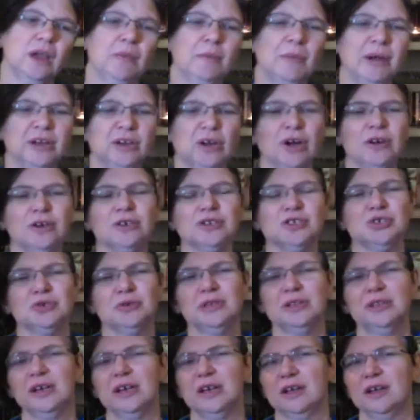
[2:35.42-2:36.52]
And my daughter's
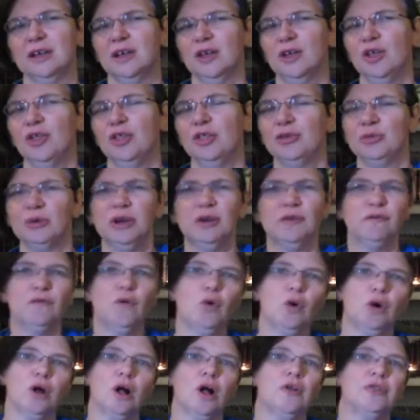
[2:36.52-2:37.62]
doing like 3 or
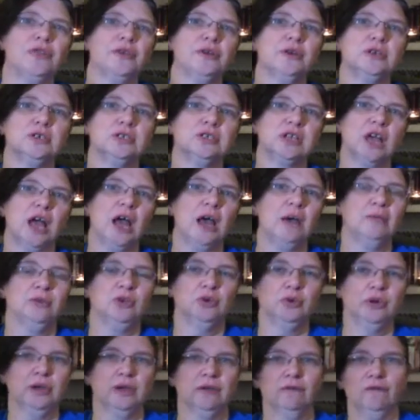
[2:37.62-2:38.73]
4 authors. I'm
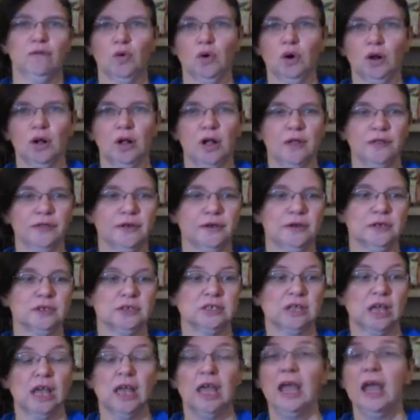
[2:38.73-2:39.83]
doing 4
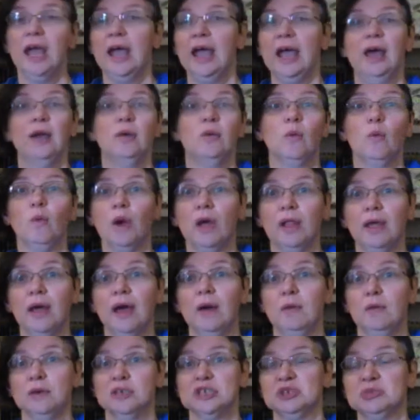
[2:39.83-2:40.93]
authors. And
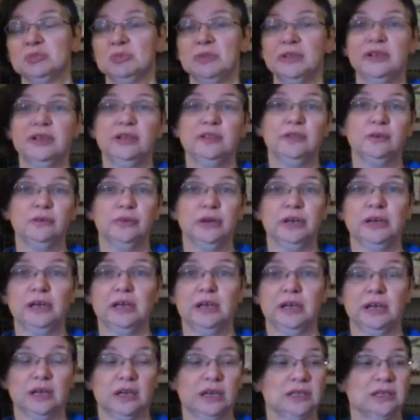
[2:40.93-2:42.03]
voila, we're splitting the
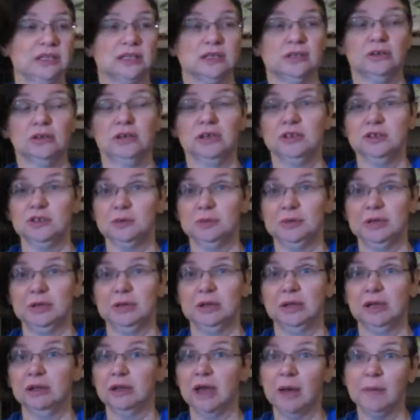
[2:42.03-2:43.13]
reading. It's going to
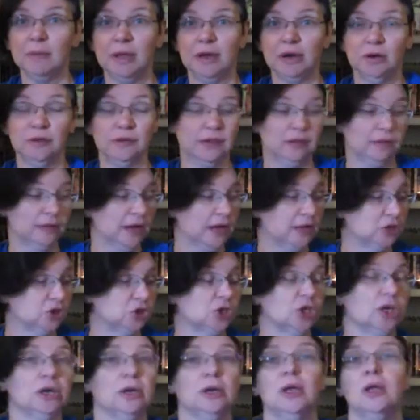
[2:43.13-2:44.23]
be a lot better than
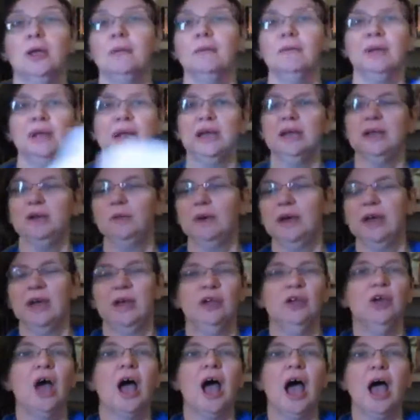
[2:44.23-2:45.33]
last year. But
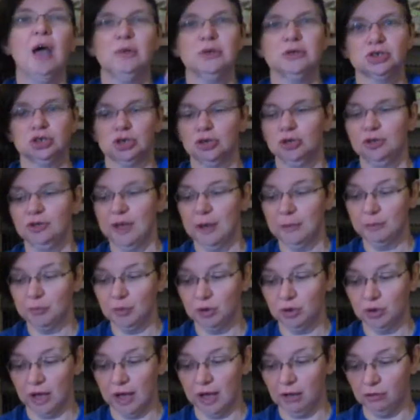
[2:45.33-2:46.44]
anyway, I will show you that
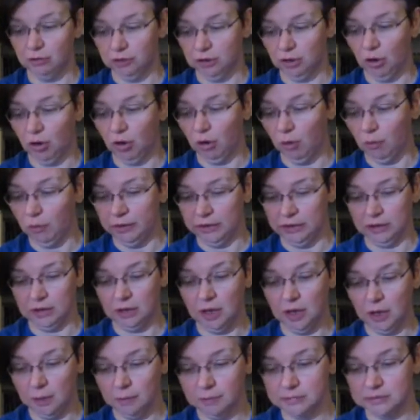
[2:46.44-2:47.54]
Book Outlet haul when it
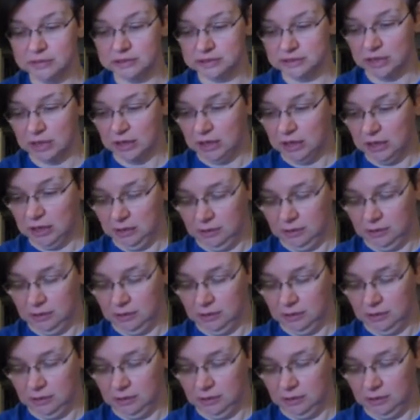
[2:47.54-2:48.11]
comes.